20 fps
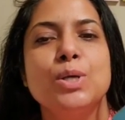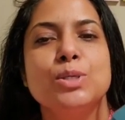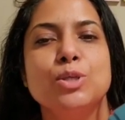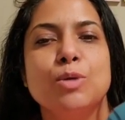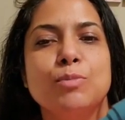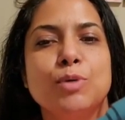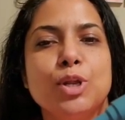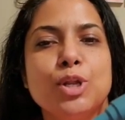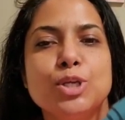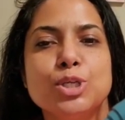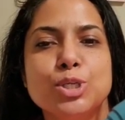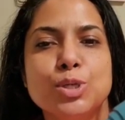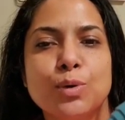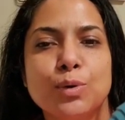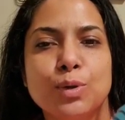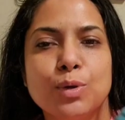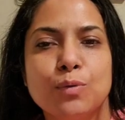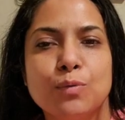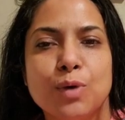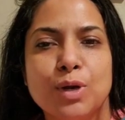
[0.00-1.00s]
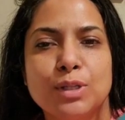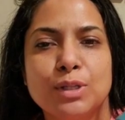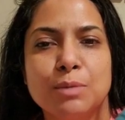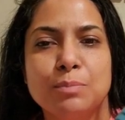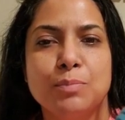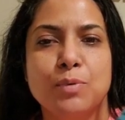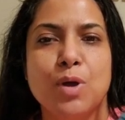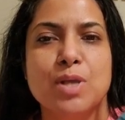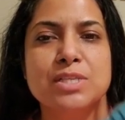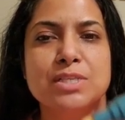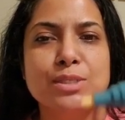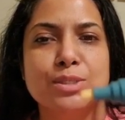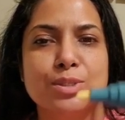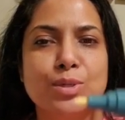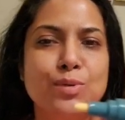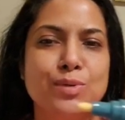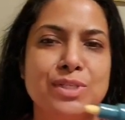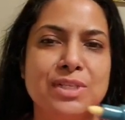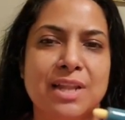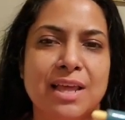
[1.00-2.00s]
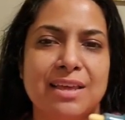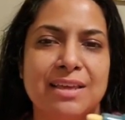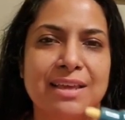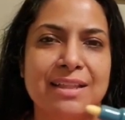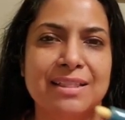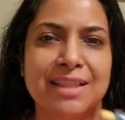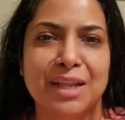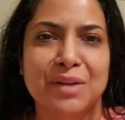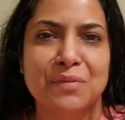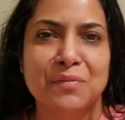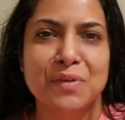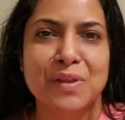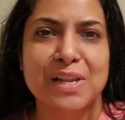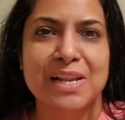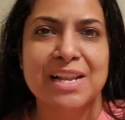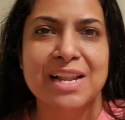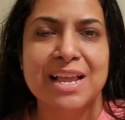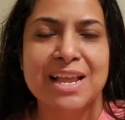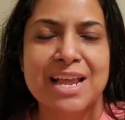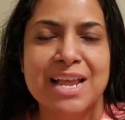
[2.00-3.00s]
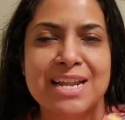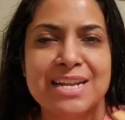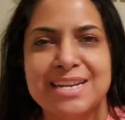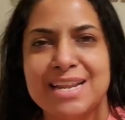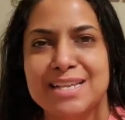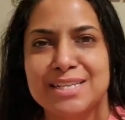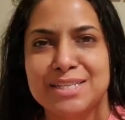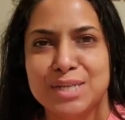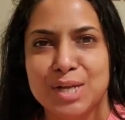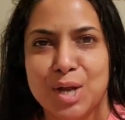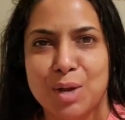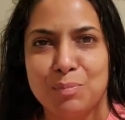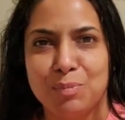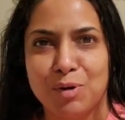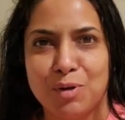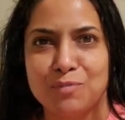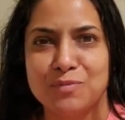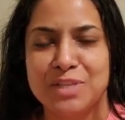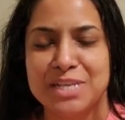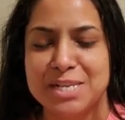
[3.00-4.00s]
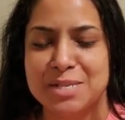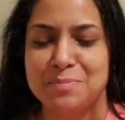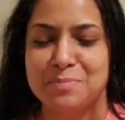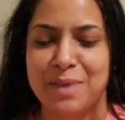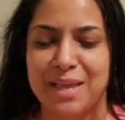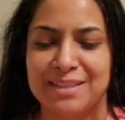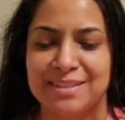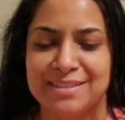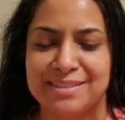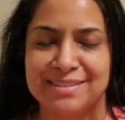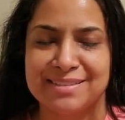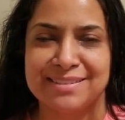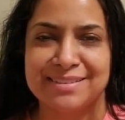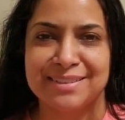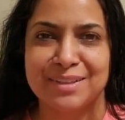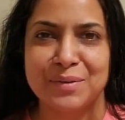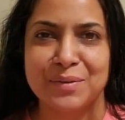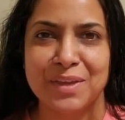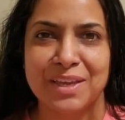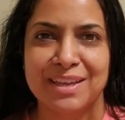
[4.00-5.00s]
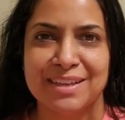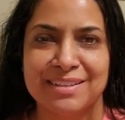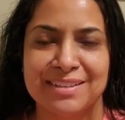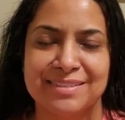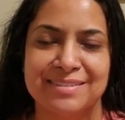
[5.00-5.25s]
So I'm going to show you what the process looks like, and then we'll test a couple of these pens. Okay.